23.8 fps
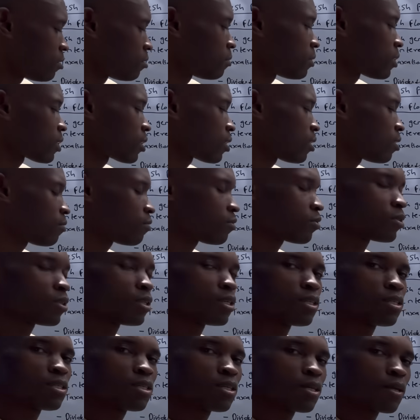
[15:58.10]
must give you
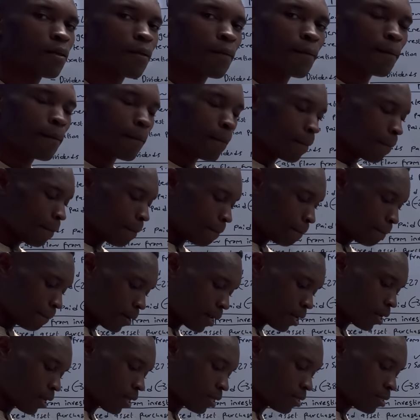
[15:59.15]
this
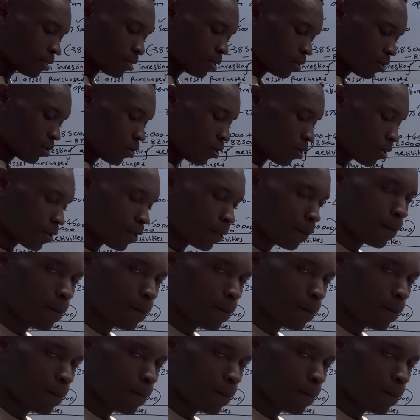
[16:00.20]
balance okay